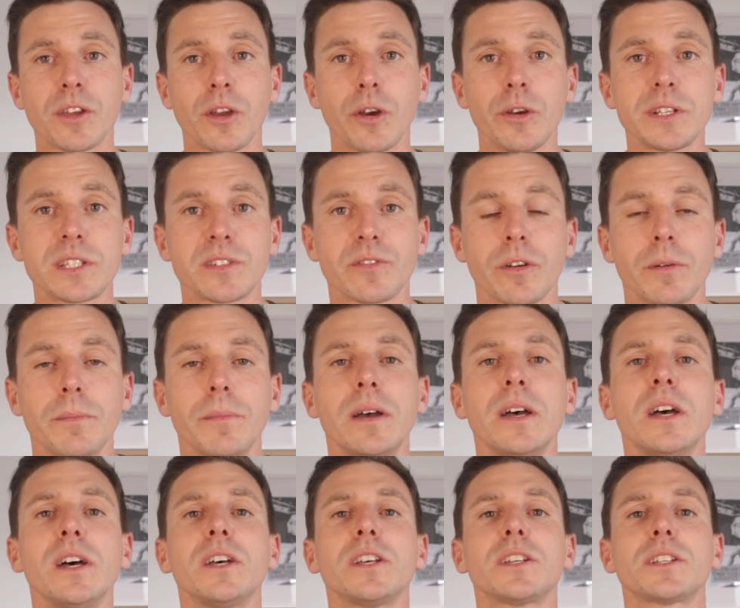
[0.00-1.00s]
goes from
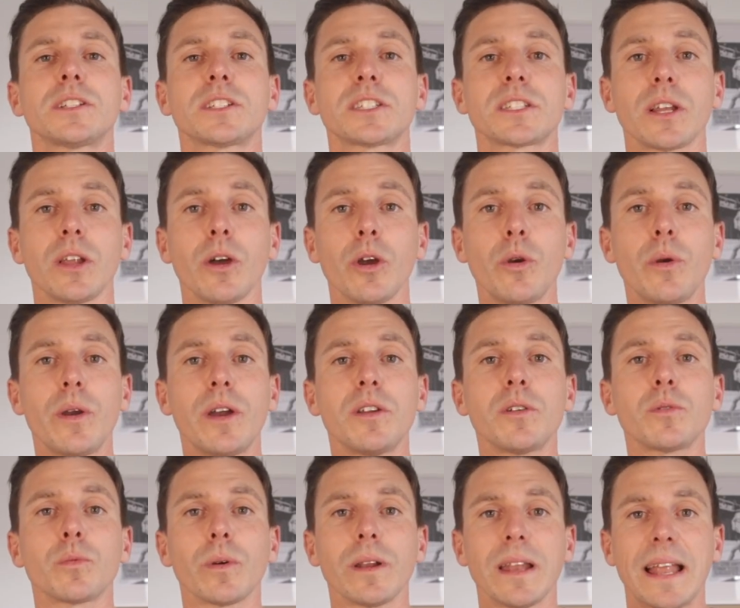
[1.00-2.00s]
slow
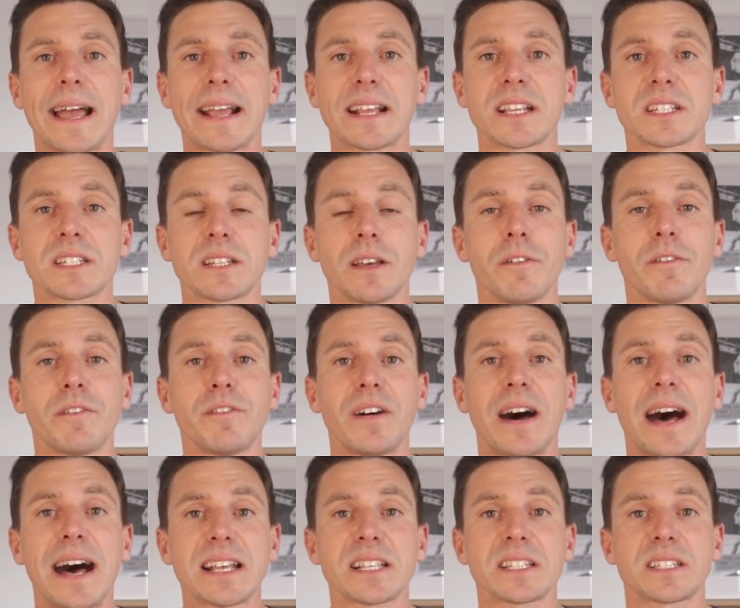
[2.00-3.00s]
and relaxed to
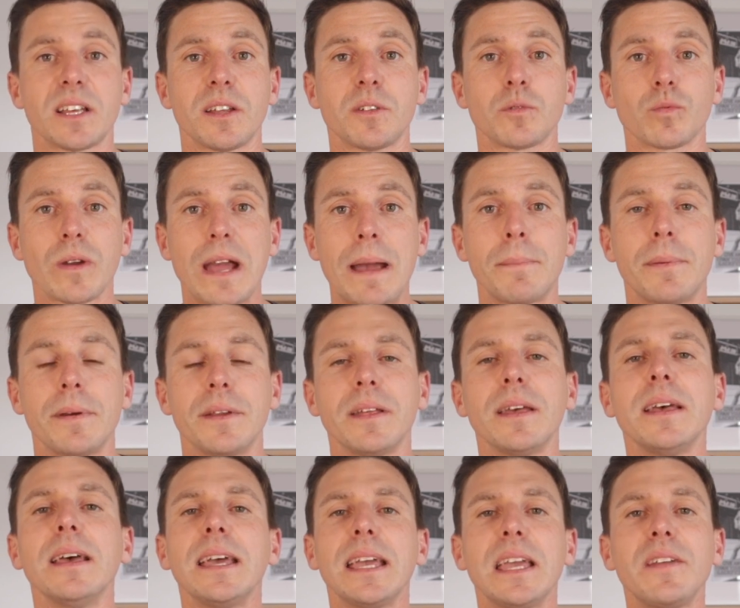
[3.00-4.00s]
fast and rapid.
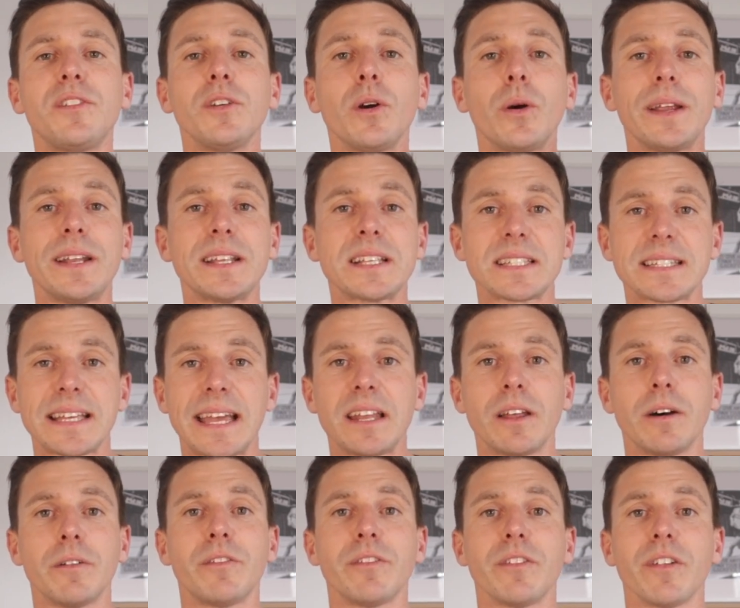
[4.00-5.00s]
If you're in a state
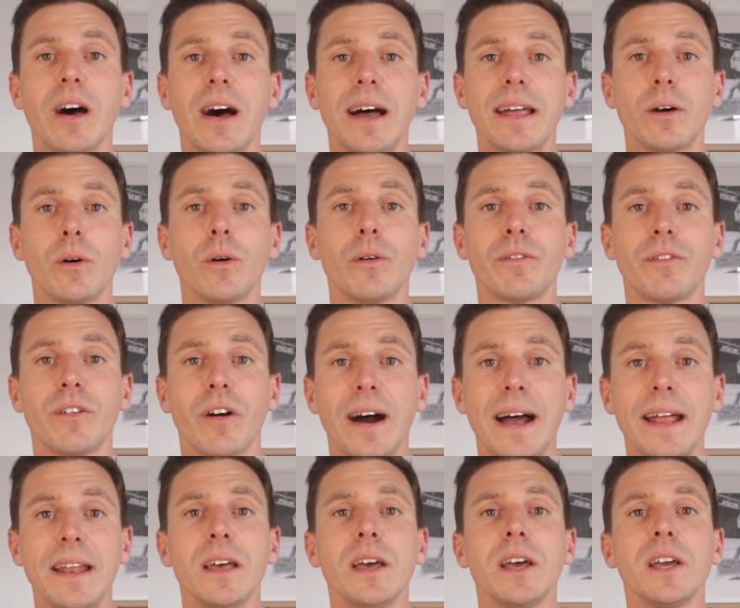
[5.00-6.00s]
of flight or
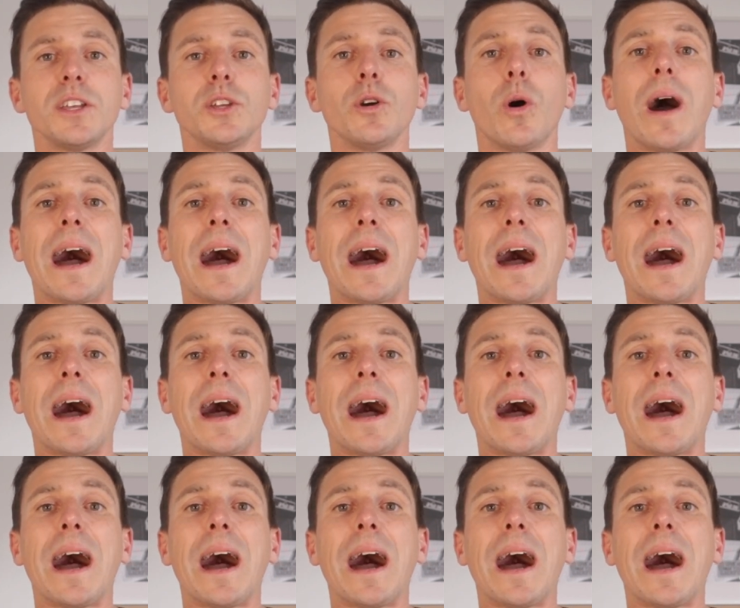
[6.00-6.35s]
fight, your